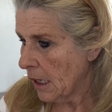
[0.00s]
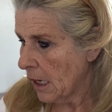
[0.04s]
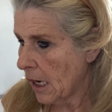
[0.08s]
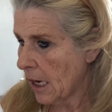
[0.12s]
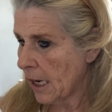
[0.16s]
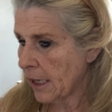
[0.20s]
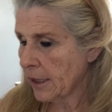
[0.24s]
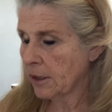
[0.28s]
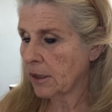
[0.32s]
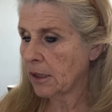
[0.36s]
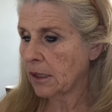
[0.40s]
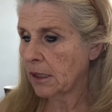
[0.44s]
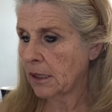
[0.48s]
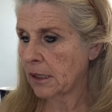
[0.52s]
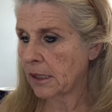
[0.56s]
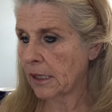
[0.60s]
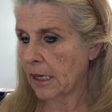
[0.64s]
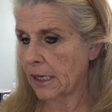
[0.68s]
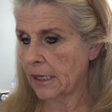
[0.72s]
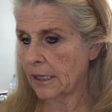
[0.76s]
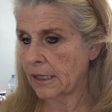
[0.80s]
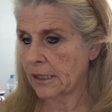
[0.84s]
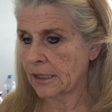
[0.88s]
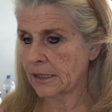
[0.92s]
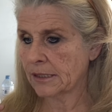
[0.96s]

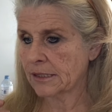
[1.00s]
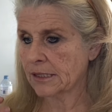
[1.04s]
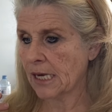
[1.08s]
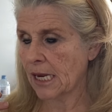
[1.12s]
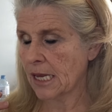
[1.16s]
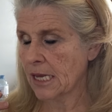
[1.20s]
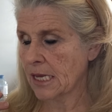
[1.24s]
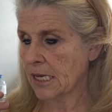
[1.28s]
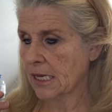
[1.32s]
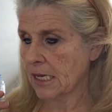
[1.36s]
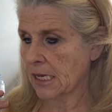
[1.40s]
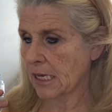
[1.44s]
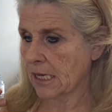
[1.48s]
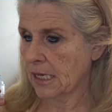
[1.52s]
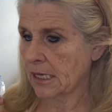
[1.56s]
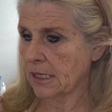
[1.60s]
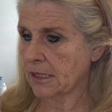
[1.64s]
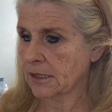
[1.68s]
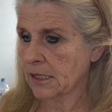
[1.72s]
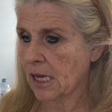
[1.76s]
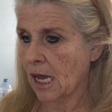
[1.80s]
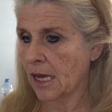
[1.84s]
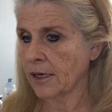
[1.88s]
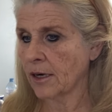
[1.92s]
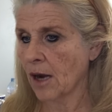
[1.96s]
it's like he's
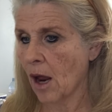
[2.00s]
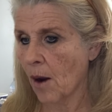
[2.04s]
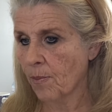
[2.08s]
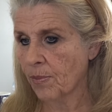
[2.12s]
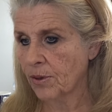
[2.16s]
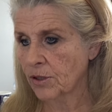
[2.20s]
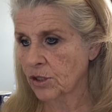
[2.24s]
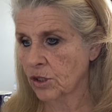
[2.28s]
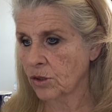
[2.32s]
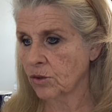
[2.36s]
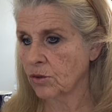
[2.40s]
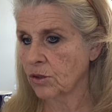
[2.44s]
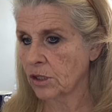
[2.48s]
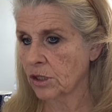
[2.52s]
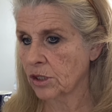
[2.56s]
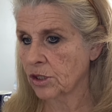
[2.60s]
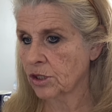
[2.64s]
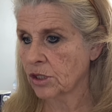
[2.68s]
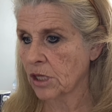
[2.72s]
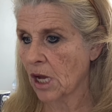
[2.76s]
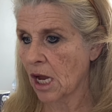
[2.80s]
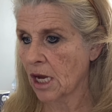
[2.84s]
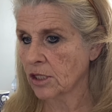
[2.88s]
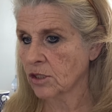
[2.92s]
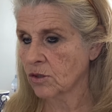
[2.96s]
got an opportunity to
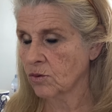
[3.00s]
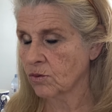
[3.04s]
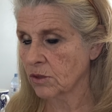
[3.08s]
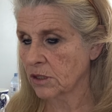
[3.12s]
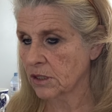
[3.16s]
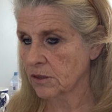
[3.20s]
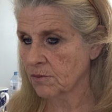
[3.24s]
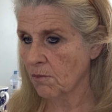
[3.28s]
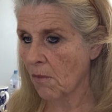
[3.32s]
talk to his